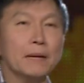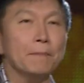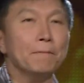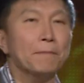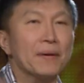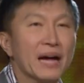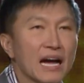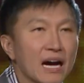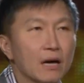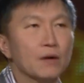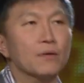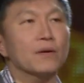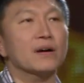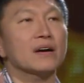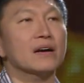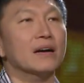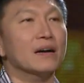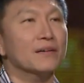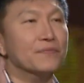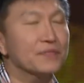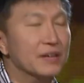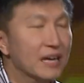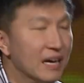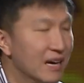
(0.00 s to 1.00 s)
power
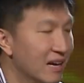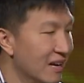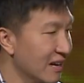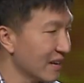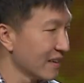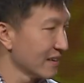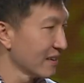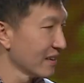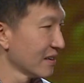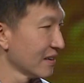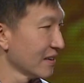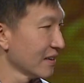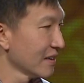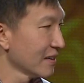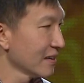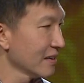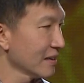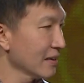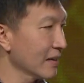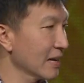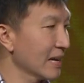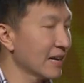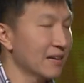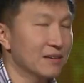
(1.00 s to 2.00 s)
of God.
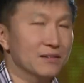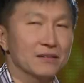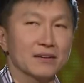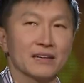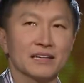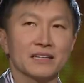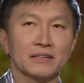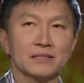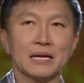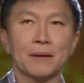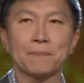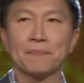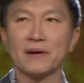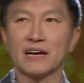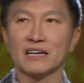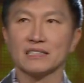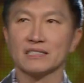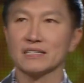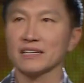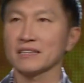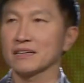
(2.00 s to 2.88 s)
Now, you say, Pastor,